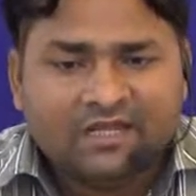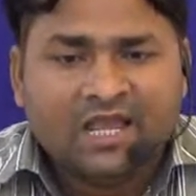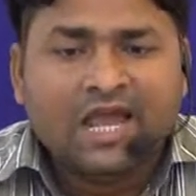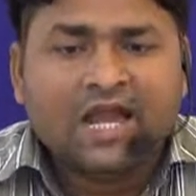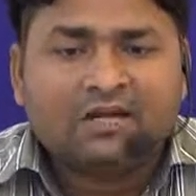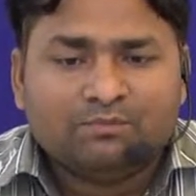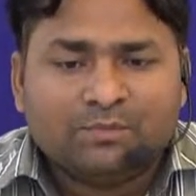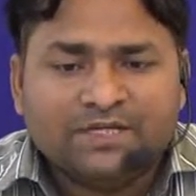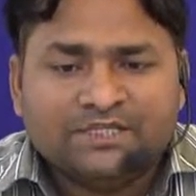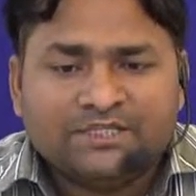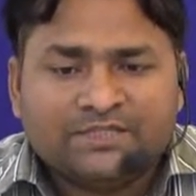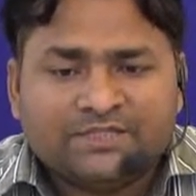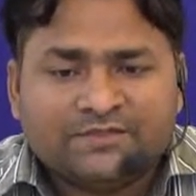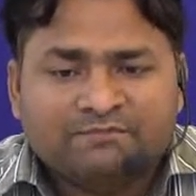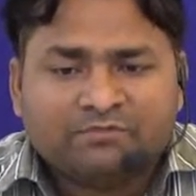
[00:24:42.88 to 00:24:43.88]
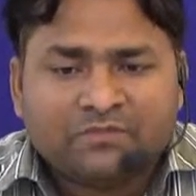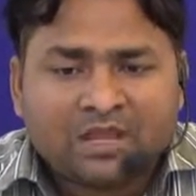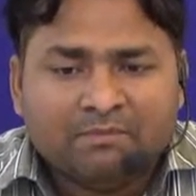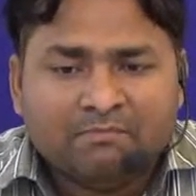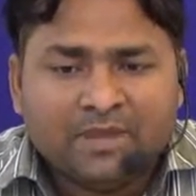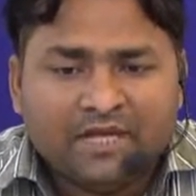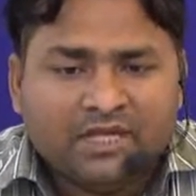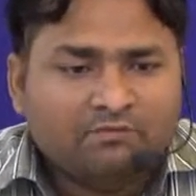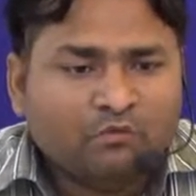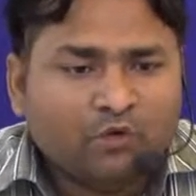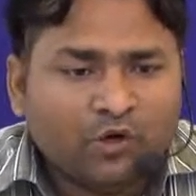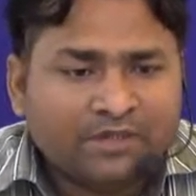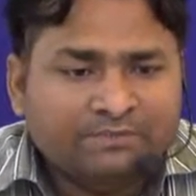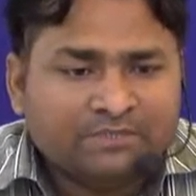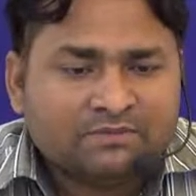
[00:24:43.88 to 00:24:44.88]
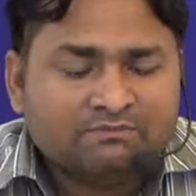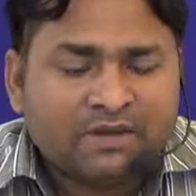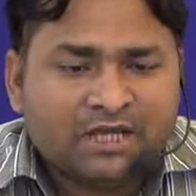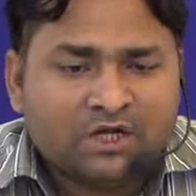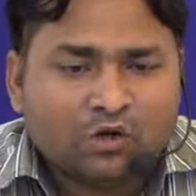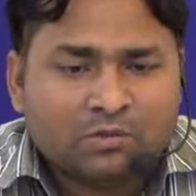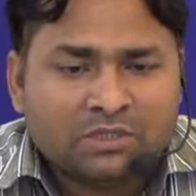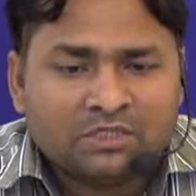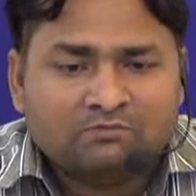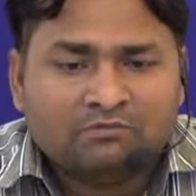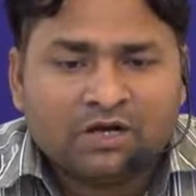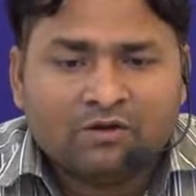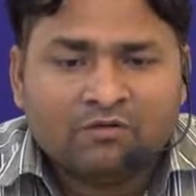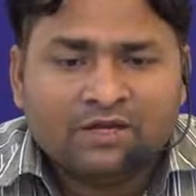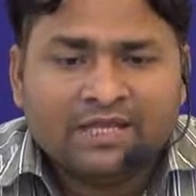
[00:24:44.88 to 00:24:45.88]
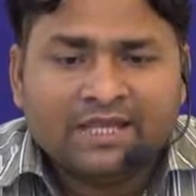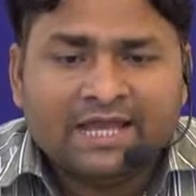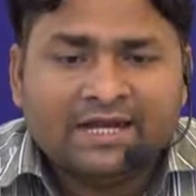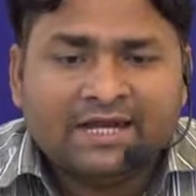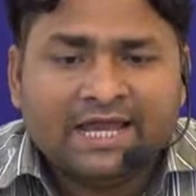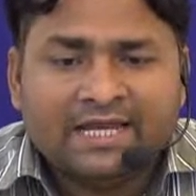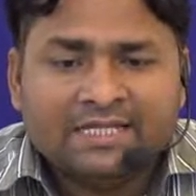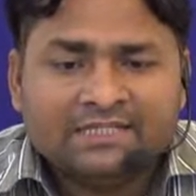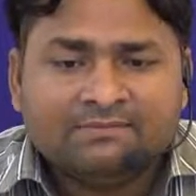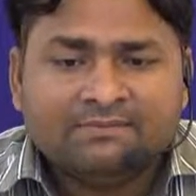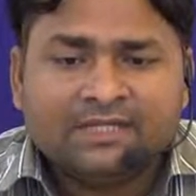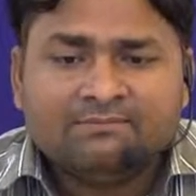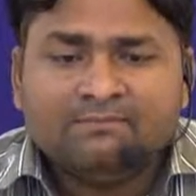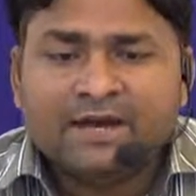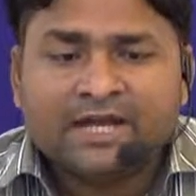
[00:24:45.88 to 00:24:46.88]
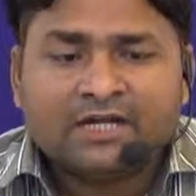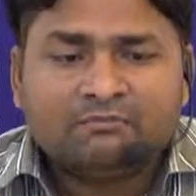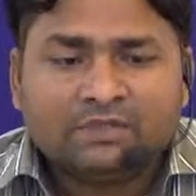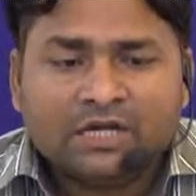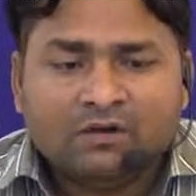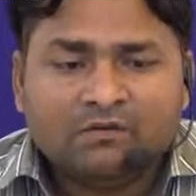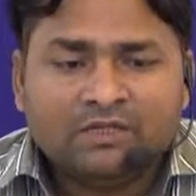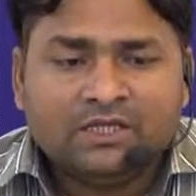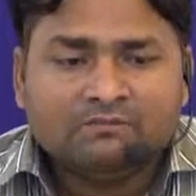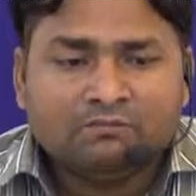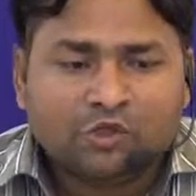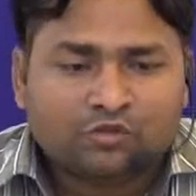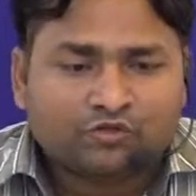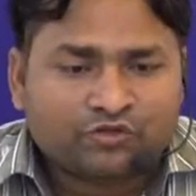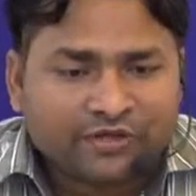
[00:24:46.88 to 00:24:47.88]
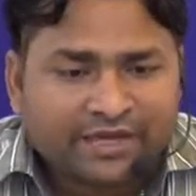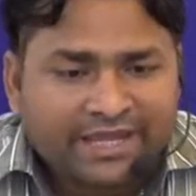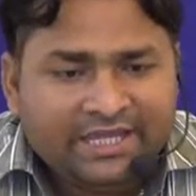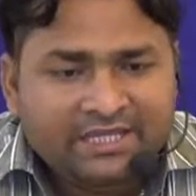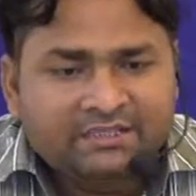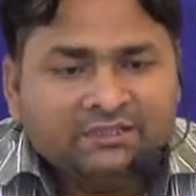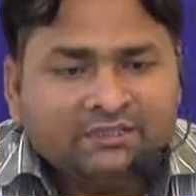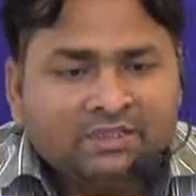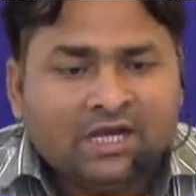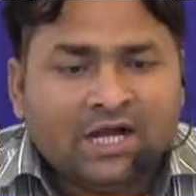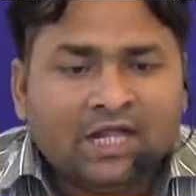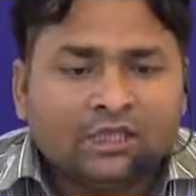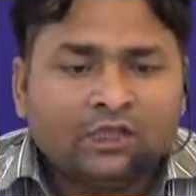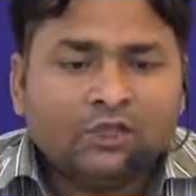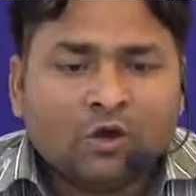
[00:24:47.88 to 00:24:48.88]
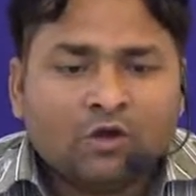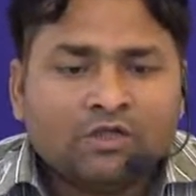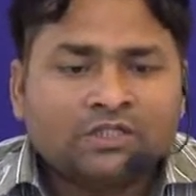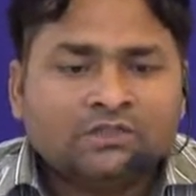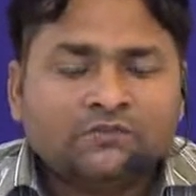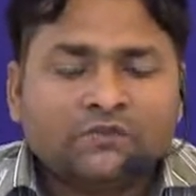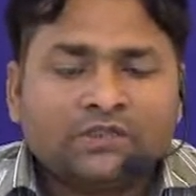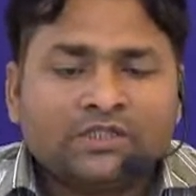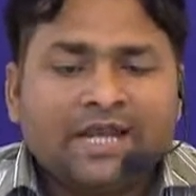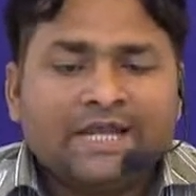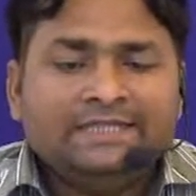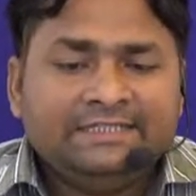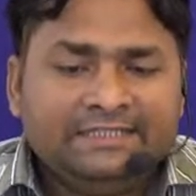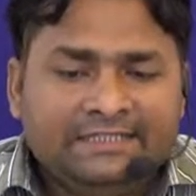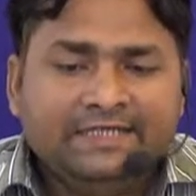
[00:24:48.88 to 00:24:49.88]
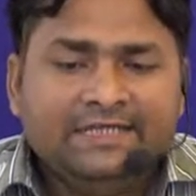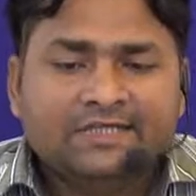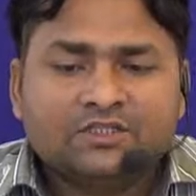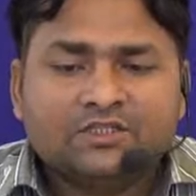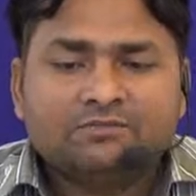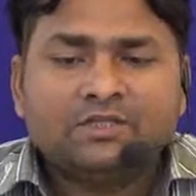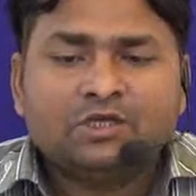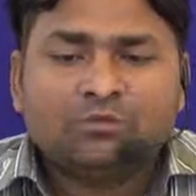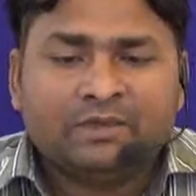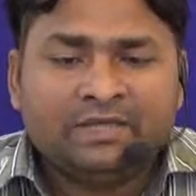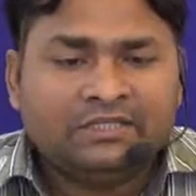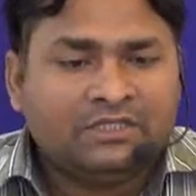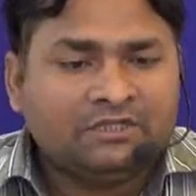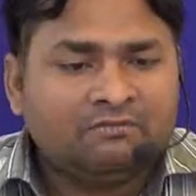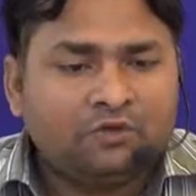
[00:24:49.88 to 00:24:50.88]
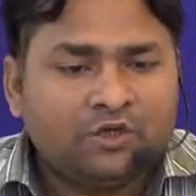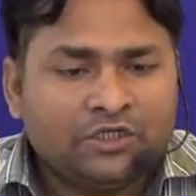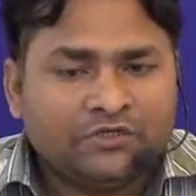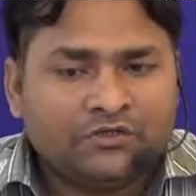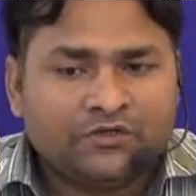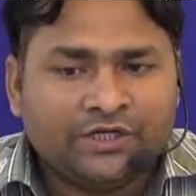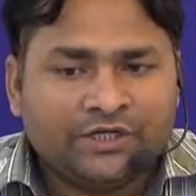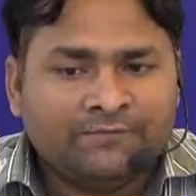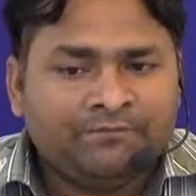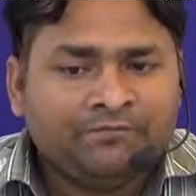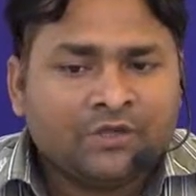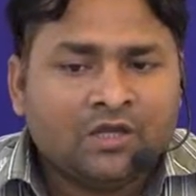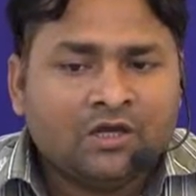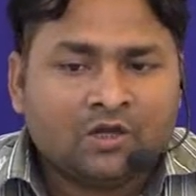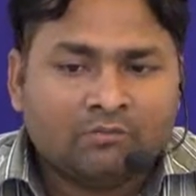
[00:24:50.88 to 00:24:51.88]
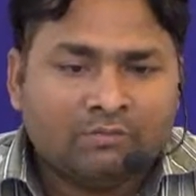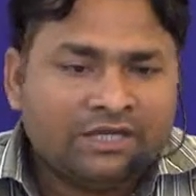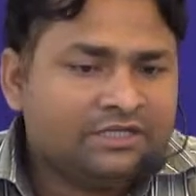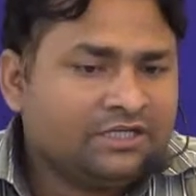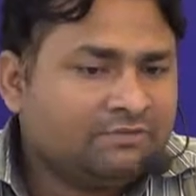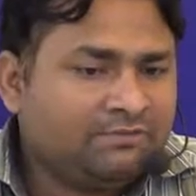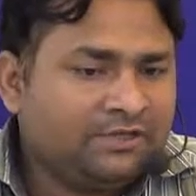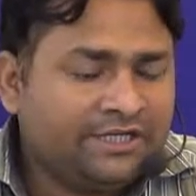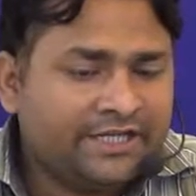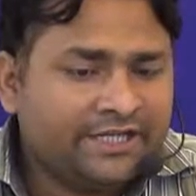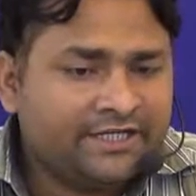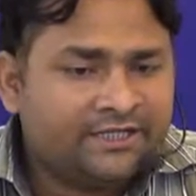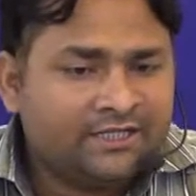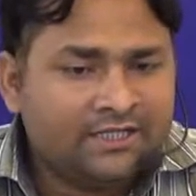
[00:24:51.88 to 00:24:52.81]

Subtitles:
At once, Many poems by Robert Browning and Elizabeth Barrett Browning portray a longing for the ideals of the romantic poetry, romantic period in